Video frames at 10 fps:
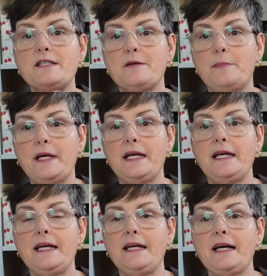to
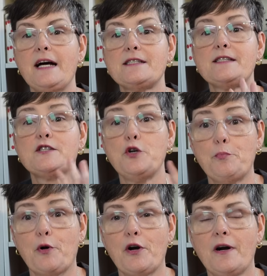be a
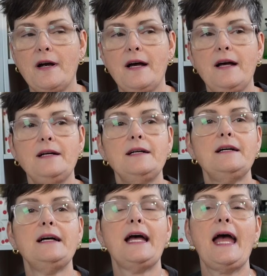super?
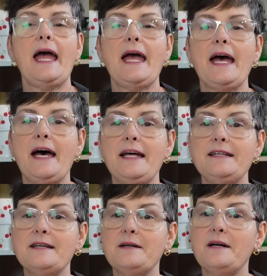
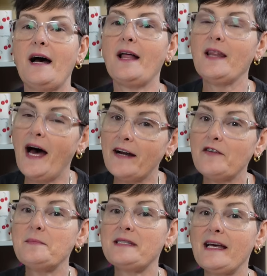And a lot of
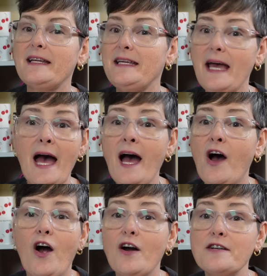them said, yeah,
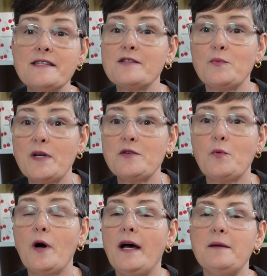ours is
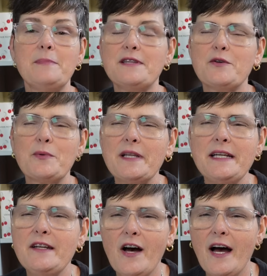1-to-1, but they're
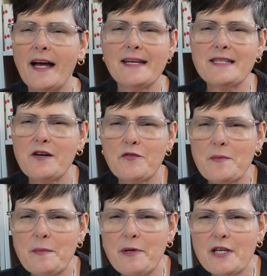really not. I could tell
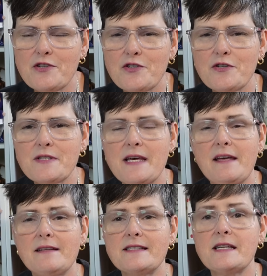from the pictures,
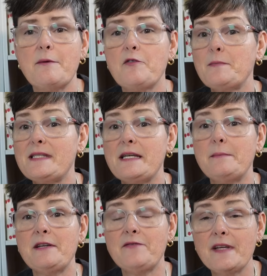and some of them sent
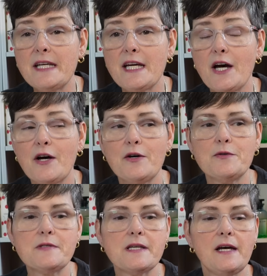me
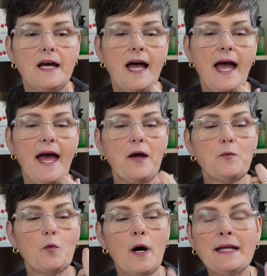videos.
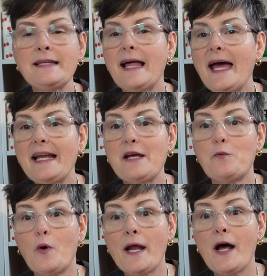And
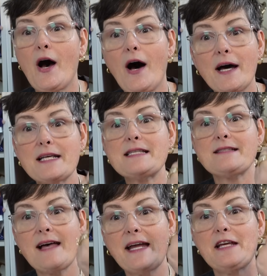one honest
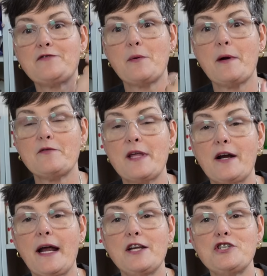lady from over
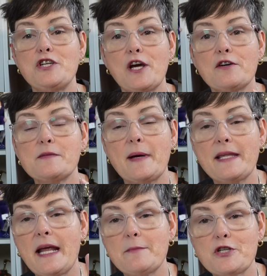there, and she goes by
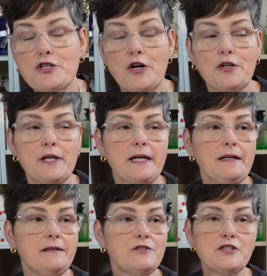the name of
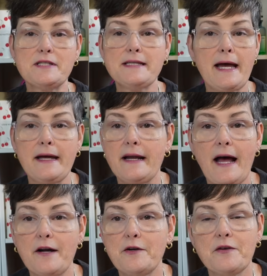Shirley, just saying,
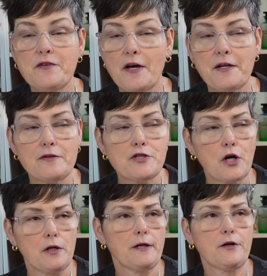I don't know if y'all know
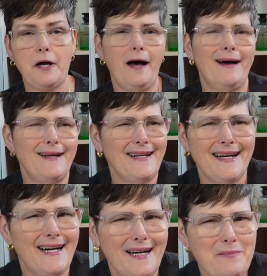Shirley or not,
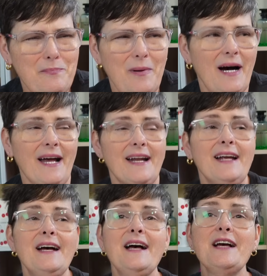but
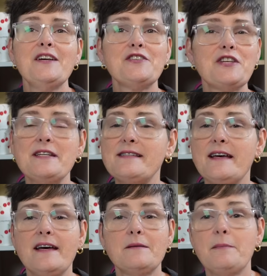she
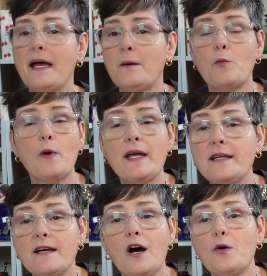said, ma'am, we
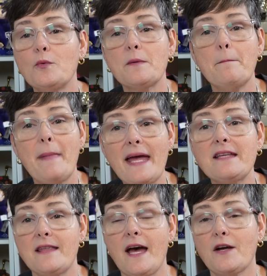don't
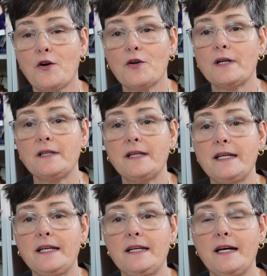make that
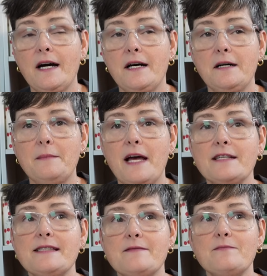currently,
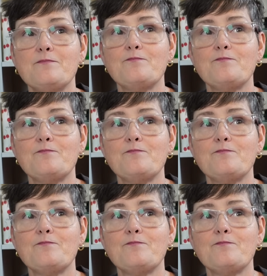as